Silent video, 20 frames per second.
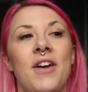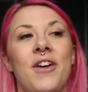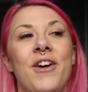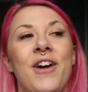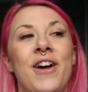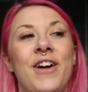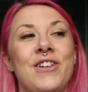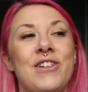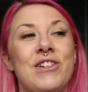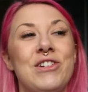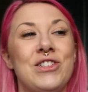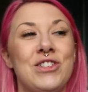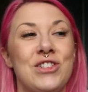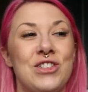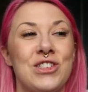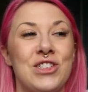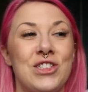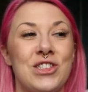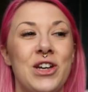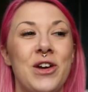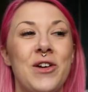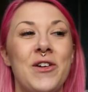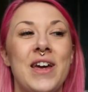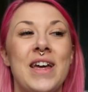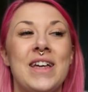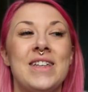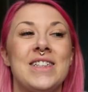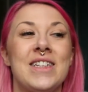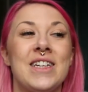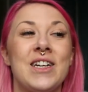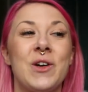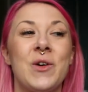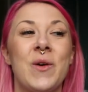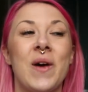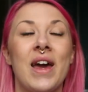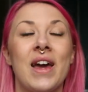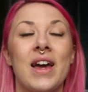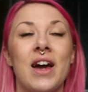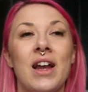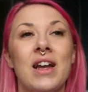it was just so easy and
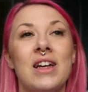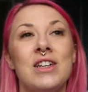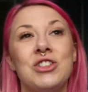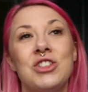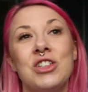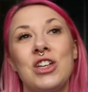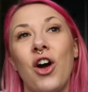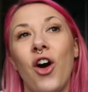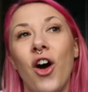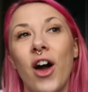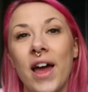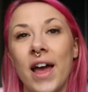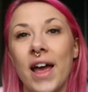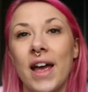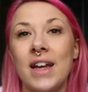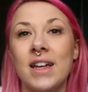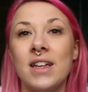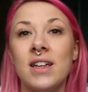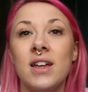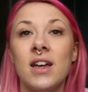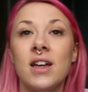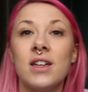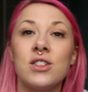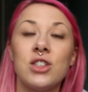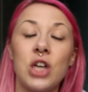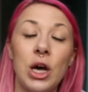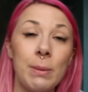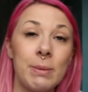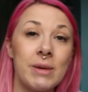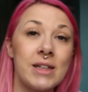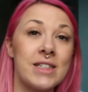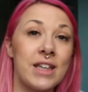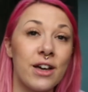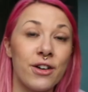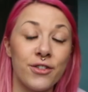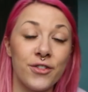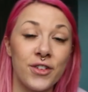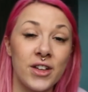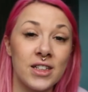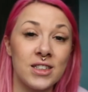quick. I literally got in, signed
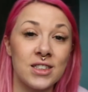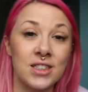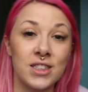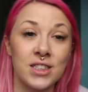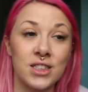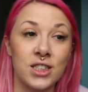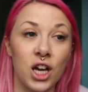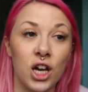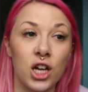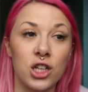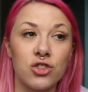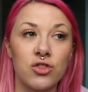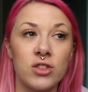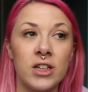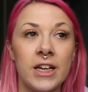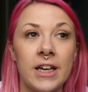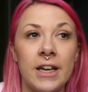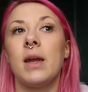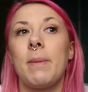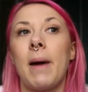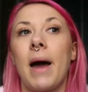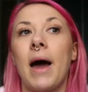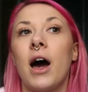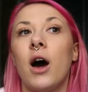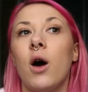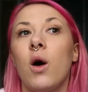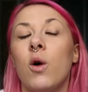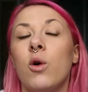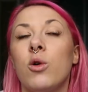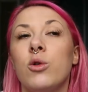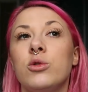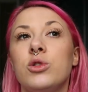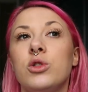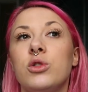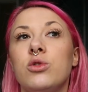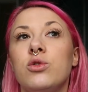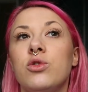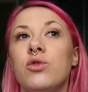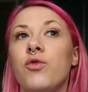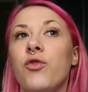myself into the surgery and about
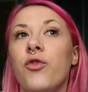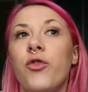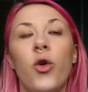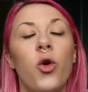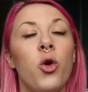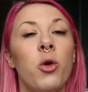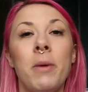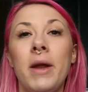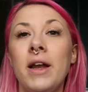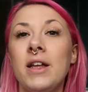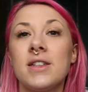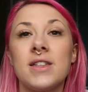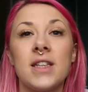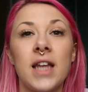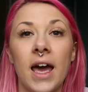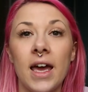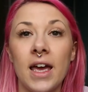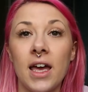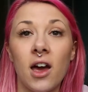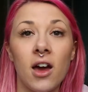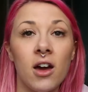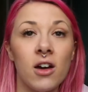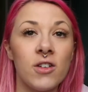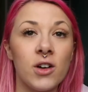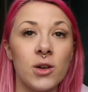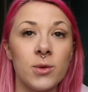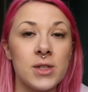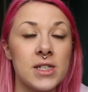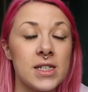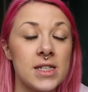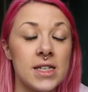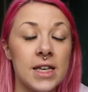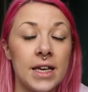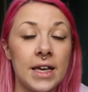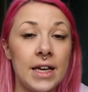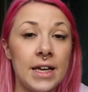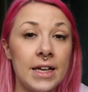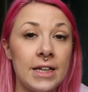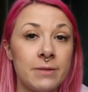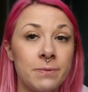Four minutes later, I was
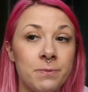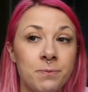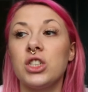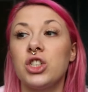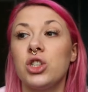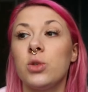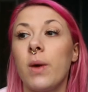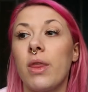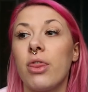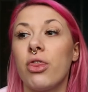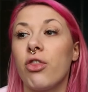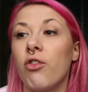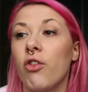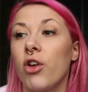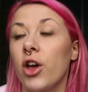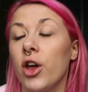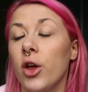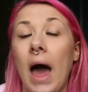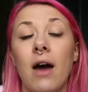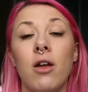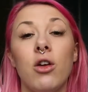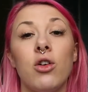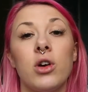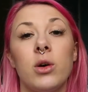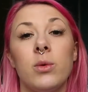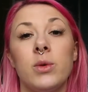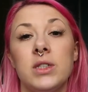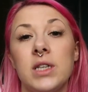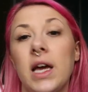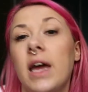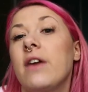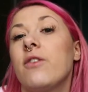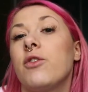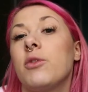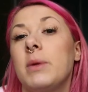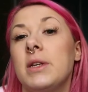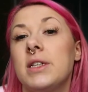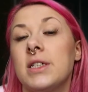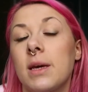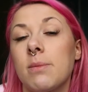seen. She went through how long it would take
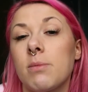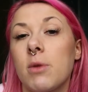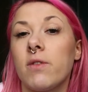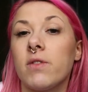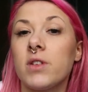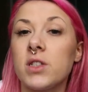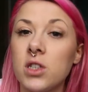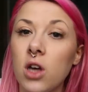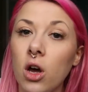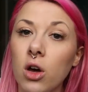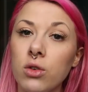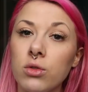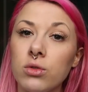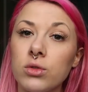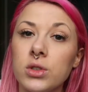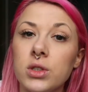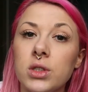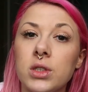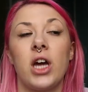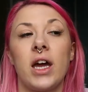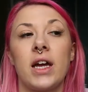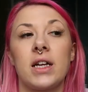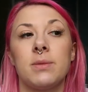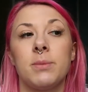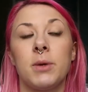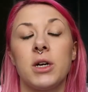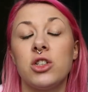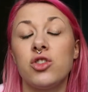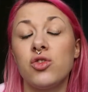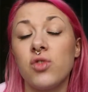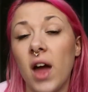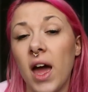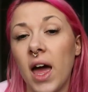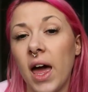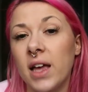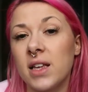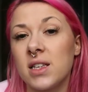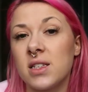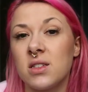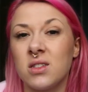for me to get my results, checked my
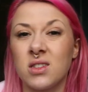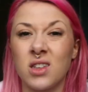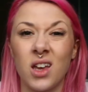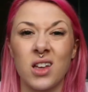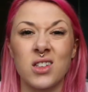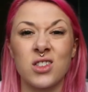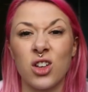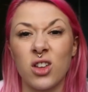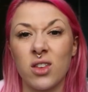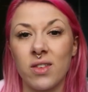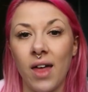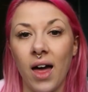address and things like